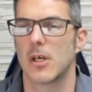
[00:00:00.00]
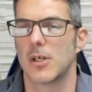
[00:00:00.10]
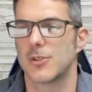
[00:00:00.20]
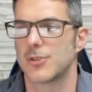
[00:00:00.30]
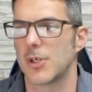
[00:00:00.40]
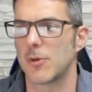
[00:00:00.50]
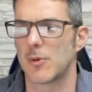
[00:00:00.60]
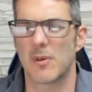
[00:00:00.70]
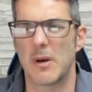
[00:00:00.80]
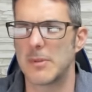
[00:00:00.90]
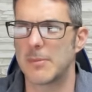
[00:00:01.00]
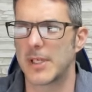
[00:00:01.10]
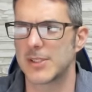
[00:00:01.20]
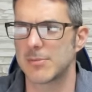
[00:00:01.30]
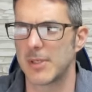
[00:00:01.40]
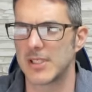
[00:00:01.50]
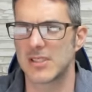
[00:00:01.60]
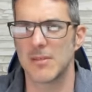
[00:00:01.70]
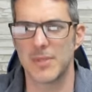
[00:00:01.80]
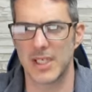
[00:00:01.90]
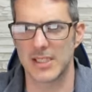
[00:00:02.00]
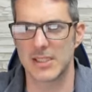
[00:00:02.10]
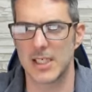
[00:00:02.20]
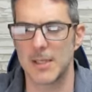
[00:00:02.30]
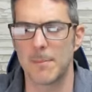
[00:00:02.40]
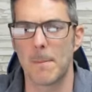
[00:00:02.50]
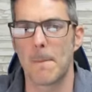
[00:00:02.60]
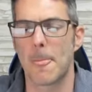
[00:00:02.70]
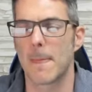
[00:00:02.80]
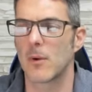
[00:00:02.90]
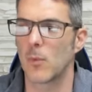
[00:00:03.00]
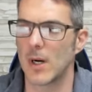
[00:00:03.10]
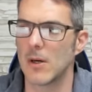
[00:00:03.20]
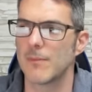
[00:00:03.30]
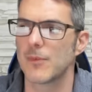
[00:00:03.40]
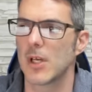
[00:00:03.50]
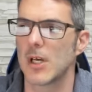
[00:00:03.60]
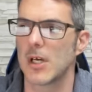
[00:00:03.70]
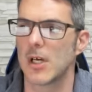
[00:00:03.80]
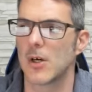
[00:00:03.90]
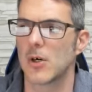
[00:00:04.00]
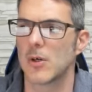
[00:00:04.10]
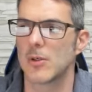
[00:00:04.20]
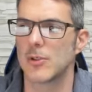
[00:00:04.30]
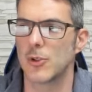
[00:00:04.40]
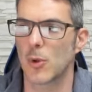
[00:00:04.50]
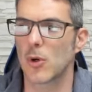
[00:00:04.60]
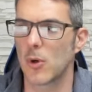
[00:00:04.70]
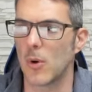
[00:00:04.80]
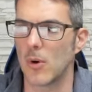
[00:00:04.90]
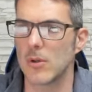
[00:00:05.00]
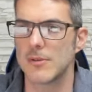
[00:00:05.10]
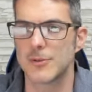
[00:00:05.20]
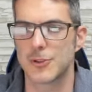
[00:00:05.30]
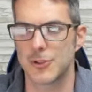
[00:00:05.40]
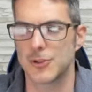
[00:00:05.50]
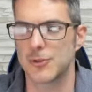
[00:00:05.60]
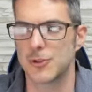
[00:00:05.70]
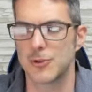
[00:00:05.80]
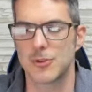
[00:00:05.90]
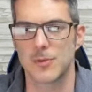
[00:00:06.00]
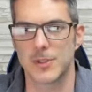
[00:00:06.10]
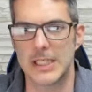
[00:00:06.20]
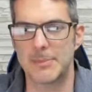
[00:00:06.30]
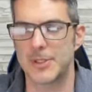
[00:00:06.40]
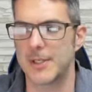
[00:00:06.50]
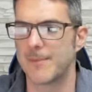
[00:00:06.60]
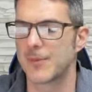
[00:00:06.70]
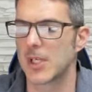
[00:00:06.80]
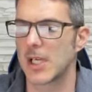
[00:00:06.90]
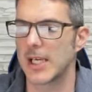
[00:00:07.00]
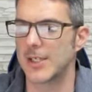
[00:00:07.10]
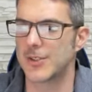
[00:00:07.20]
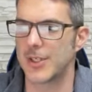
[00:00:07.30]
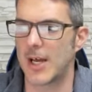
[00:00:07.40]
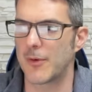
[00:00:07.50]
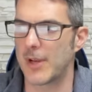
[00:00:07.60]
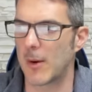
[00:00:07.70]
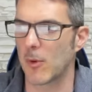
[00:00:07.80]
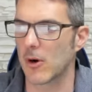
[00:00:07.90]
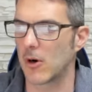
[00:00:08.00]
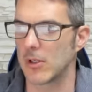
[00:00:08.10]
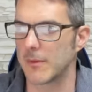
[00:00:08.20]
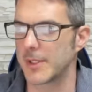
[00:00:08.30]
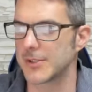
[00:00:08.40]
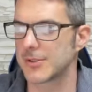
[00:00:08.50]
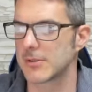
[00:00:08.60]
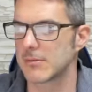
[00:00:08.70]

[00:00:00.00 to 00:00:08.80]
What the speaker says: So what do I mean by my subnetting scheme? Well, your goal, should you choose to accept it, is to now network all of this.